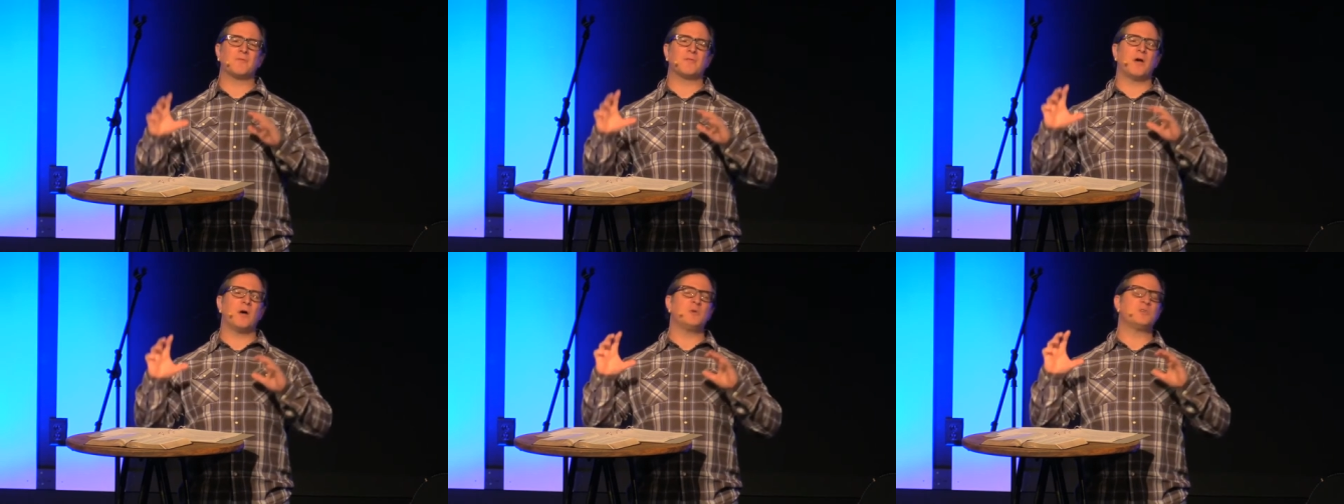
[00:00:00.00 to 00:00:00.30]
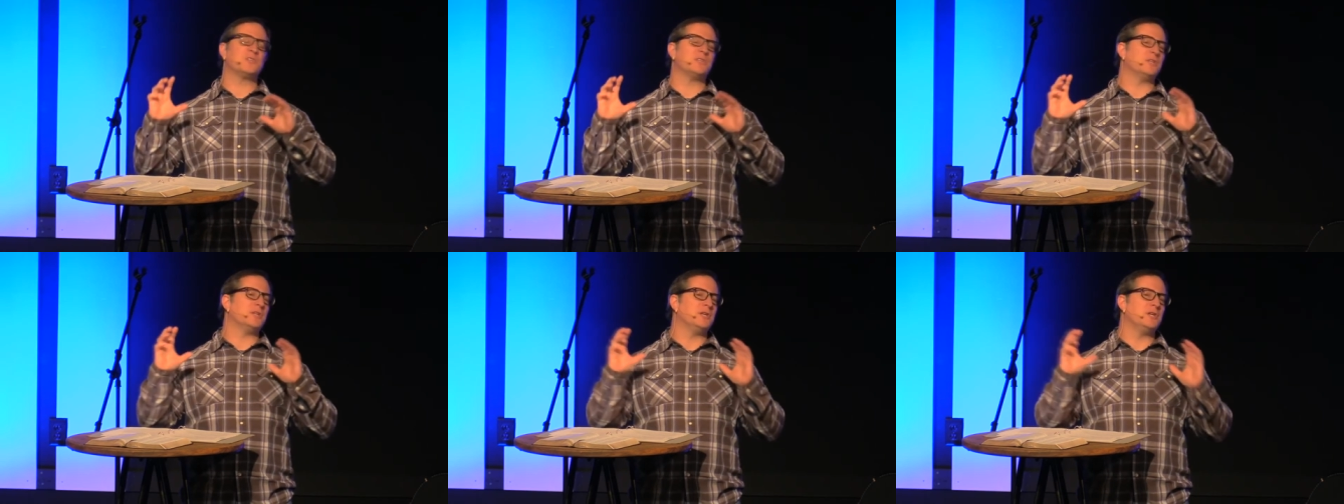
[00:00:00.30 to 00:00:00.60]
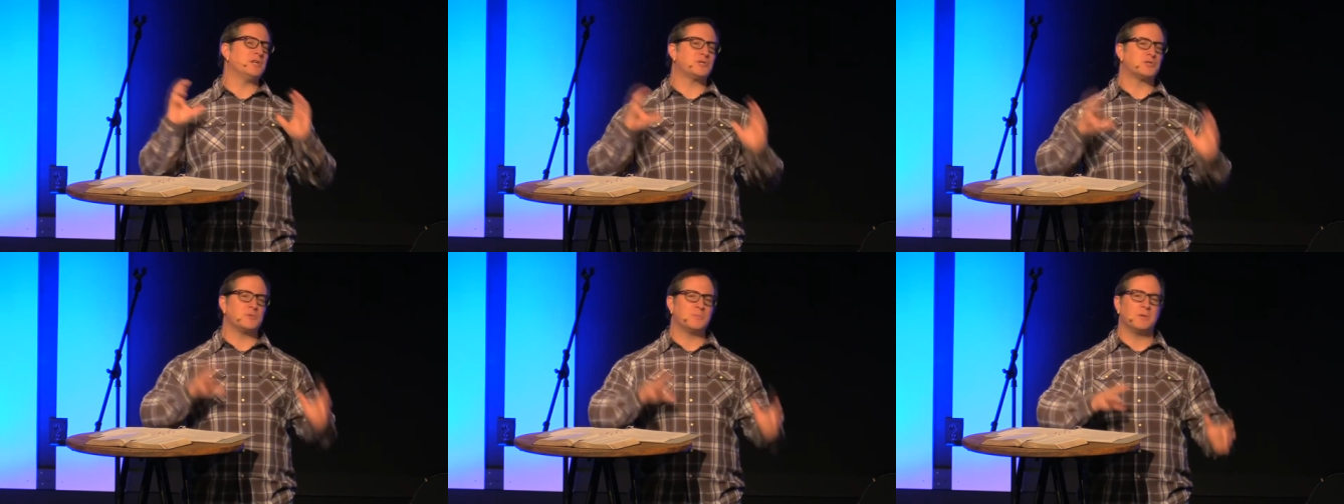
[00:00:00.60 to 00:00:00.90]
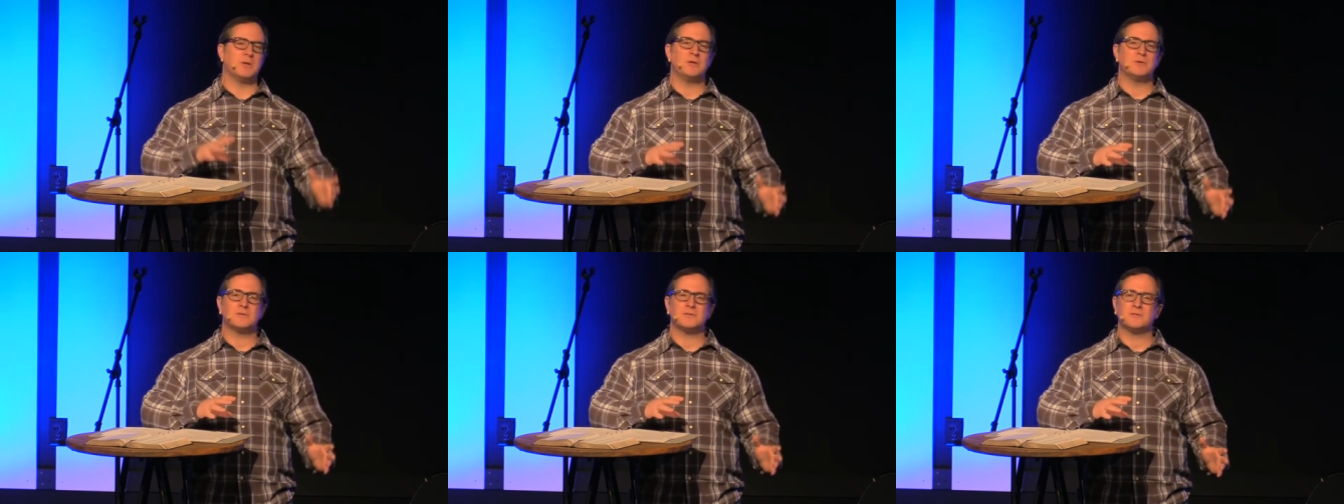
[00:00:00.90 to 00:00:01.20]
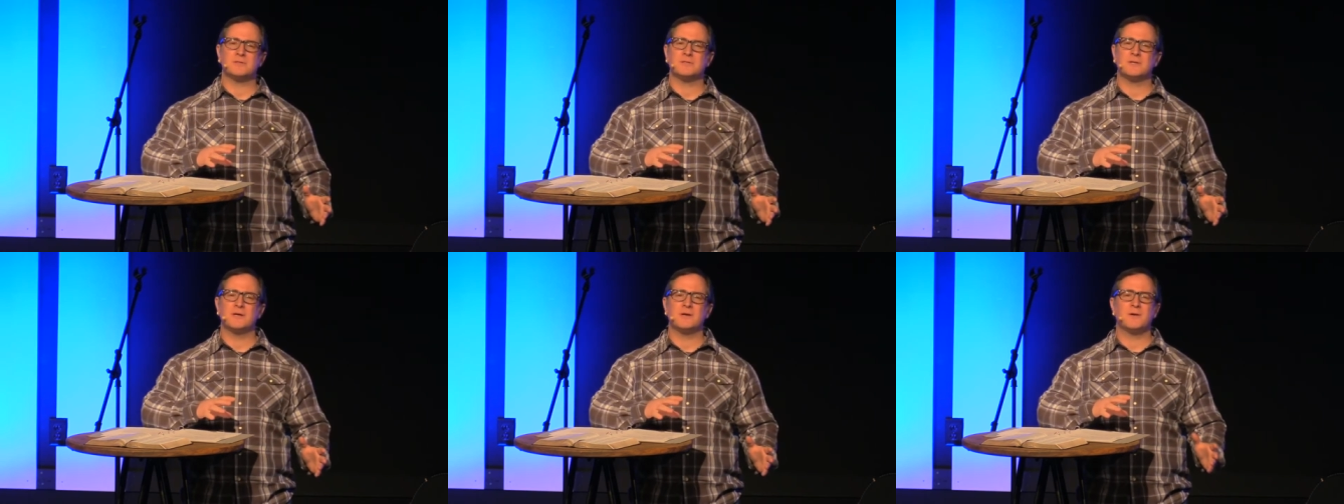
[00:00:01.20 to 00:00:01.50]
for those in the
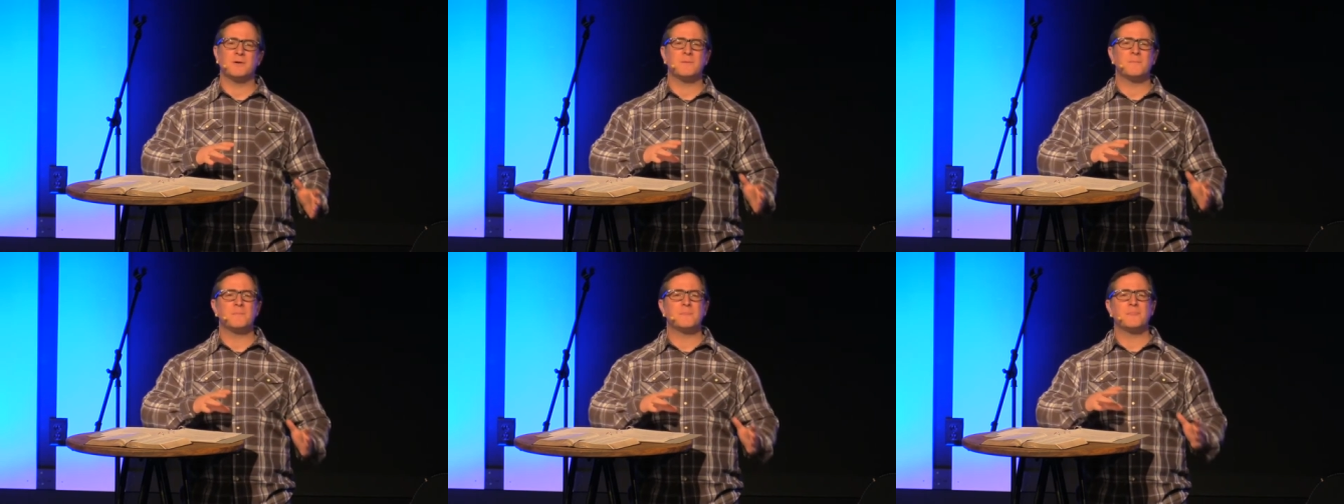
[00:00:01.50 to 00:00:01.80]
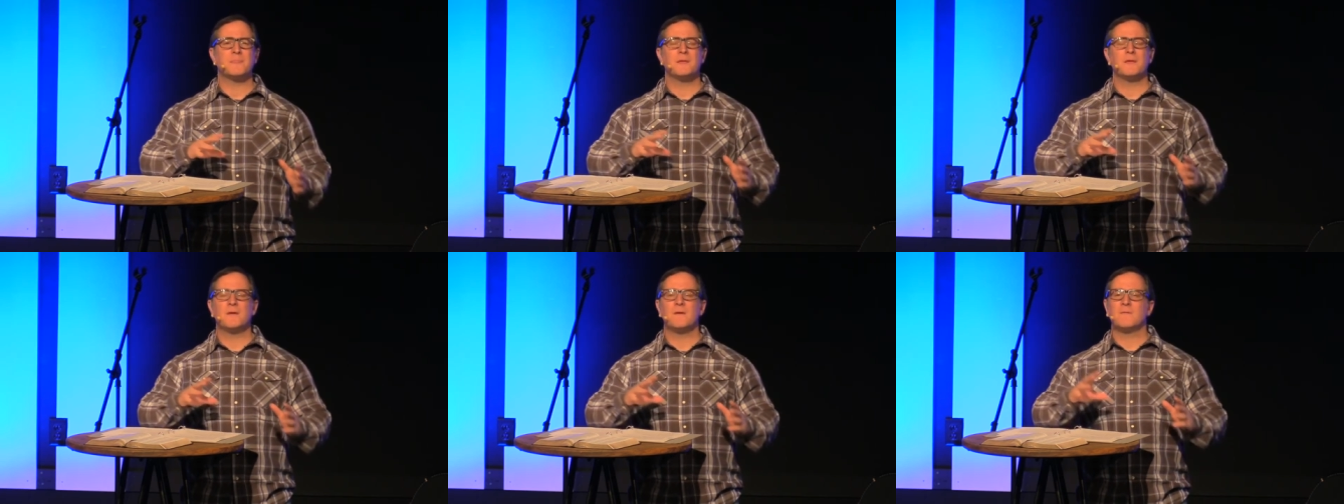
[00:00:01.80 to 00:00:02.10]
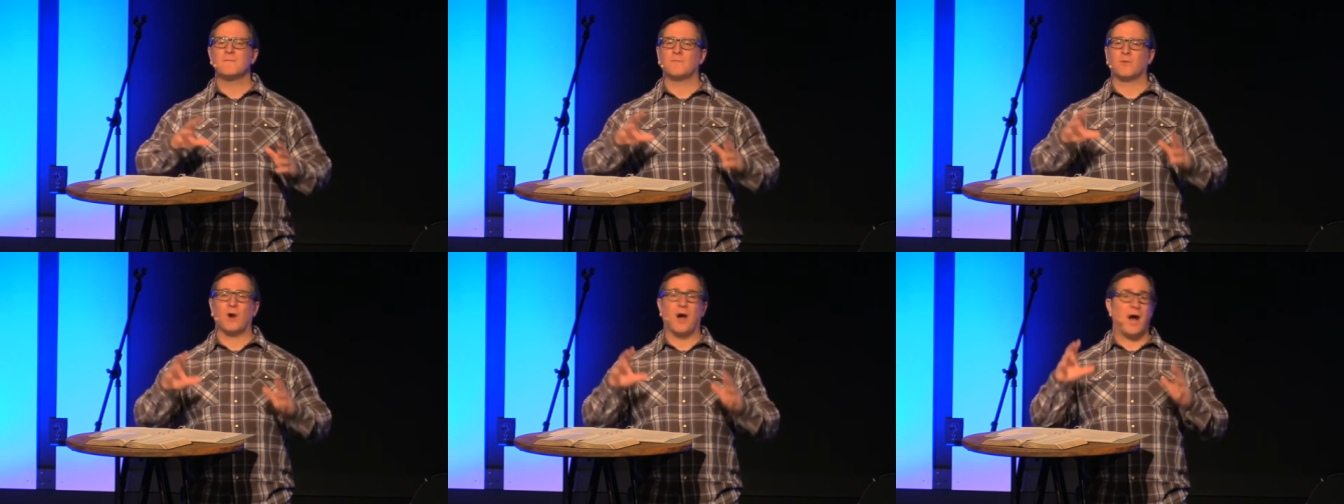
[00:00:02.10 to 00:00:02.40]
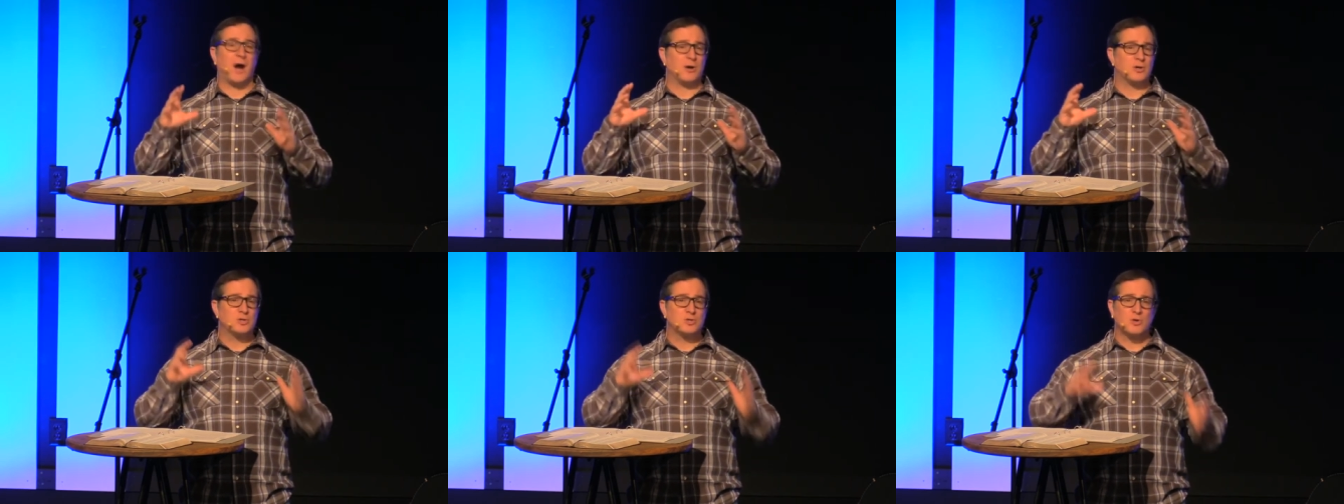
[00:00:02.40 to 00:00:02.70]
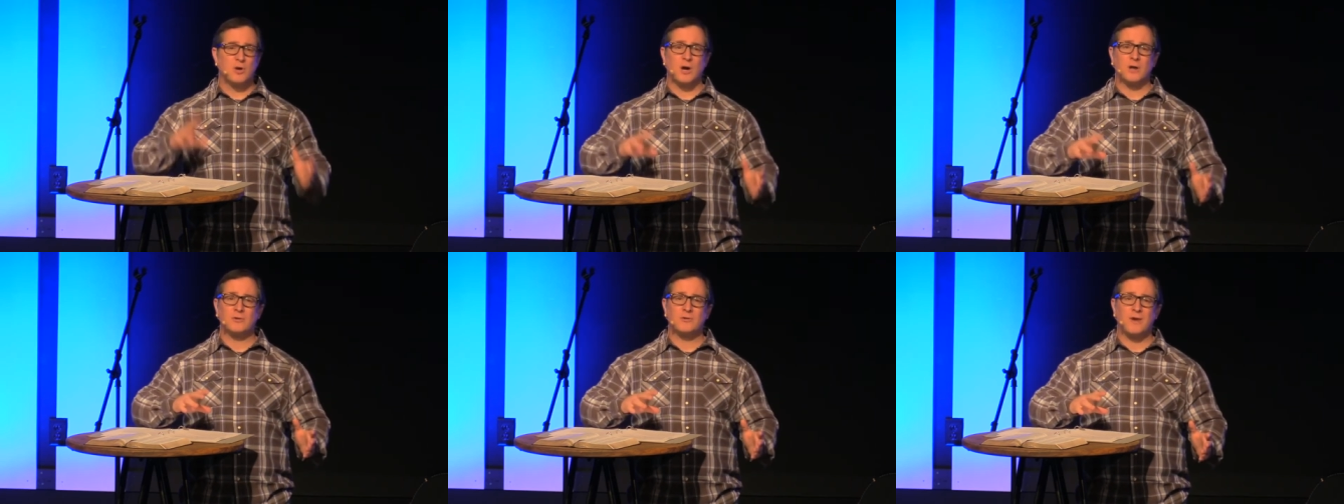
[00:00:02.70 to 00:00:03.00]
distribution center, for our
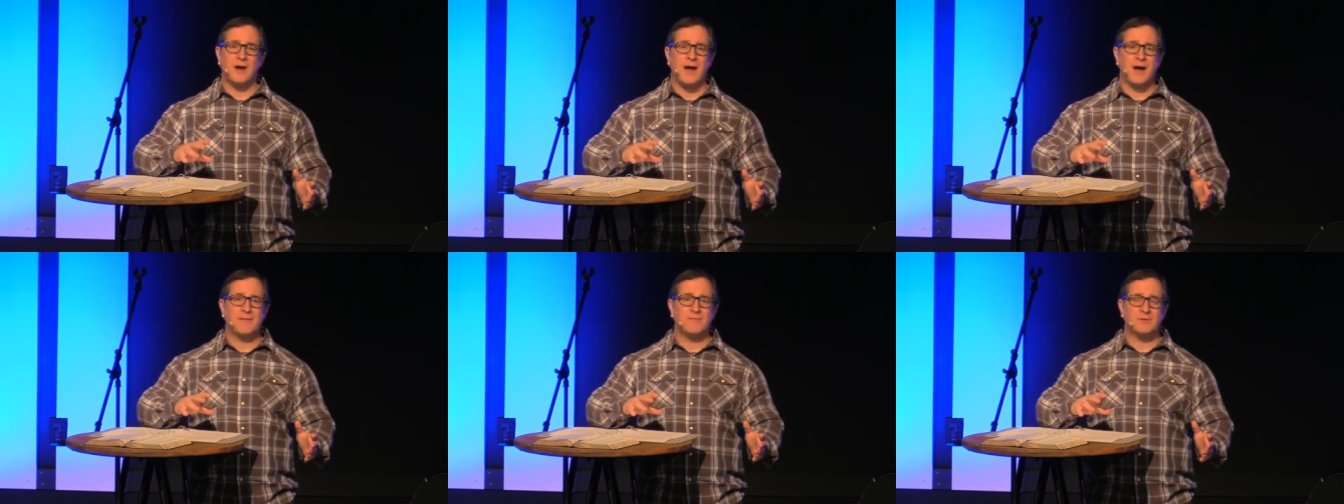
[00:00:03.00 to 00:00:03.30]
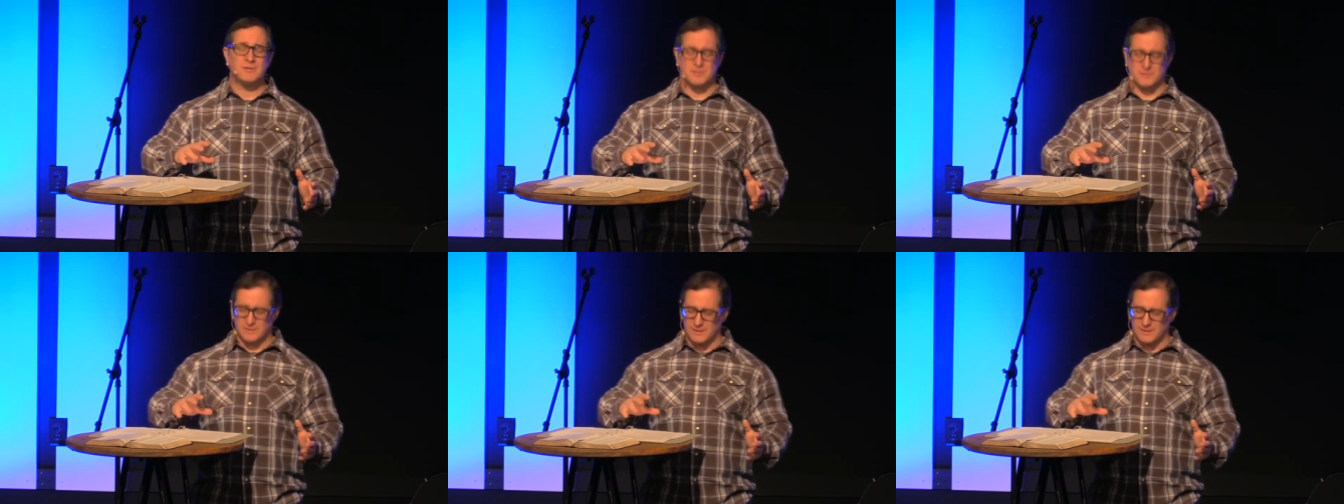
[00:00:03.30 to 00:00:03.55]
truck drivers.